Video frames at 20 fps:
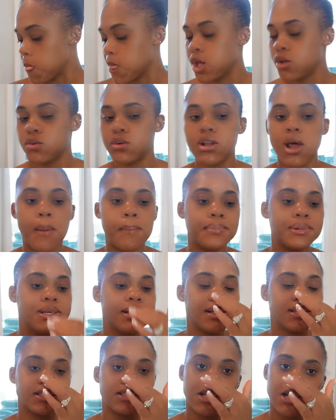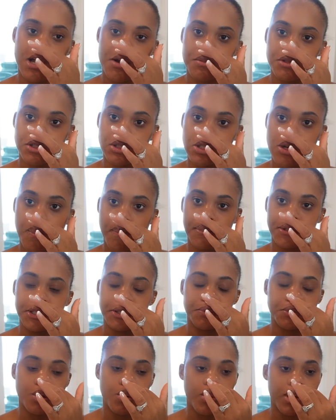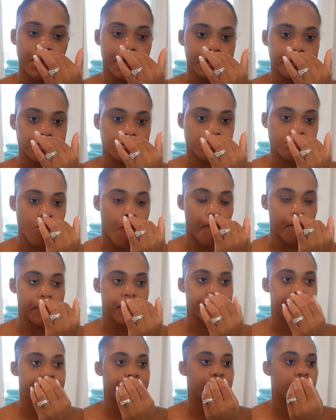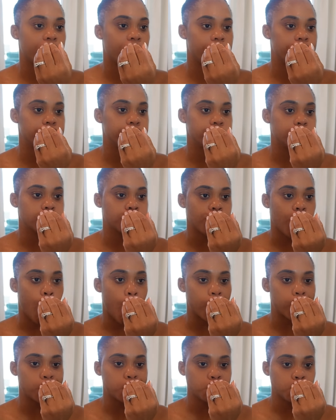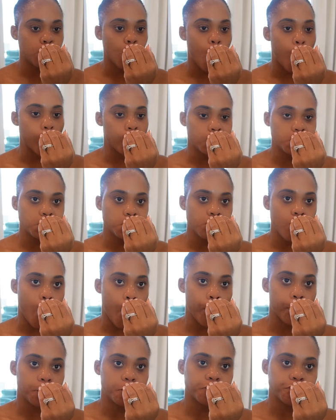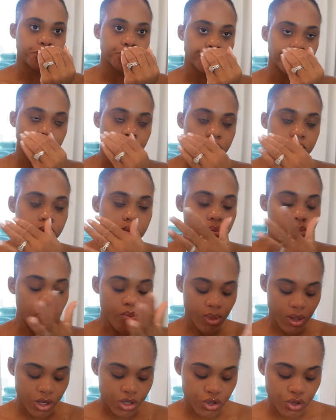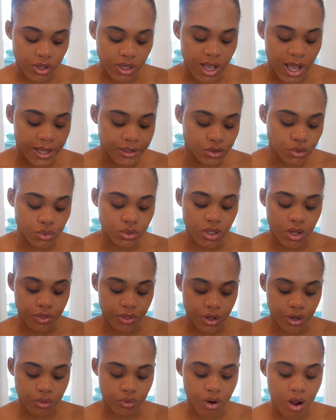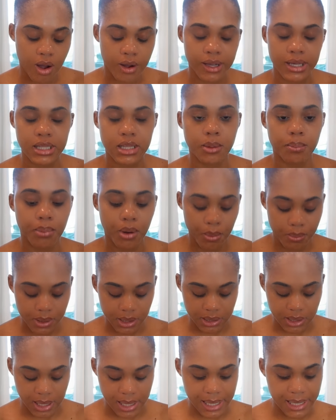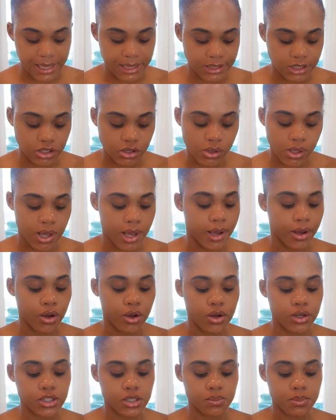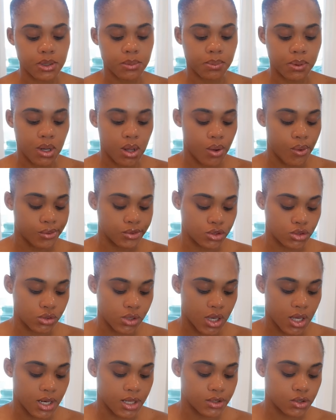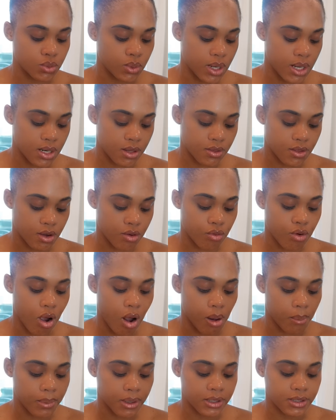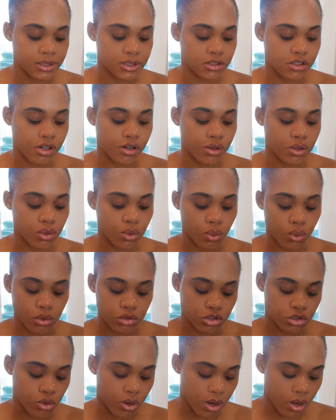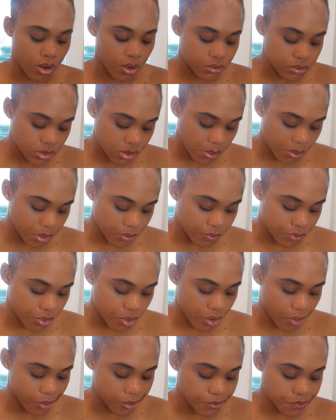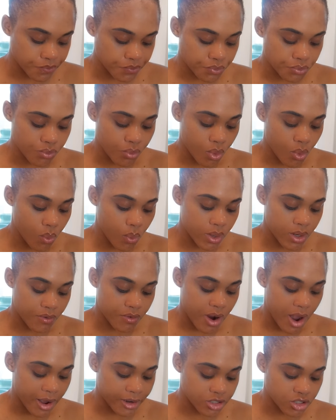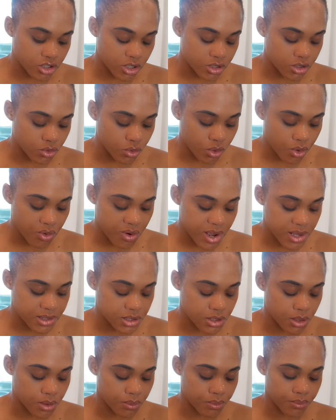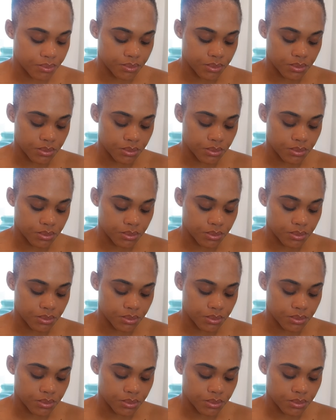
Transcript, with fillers: You know that being a celebrity, people will make fun of you. How? you can't do nothing wrong in the public eyes. You can't cuss people out. You cannot do anything wrong because they're going to hold you accountable for whatever action you created.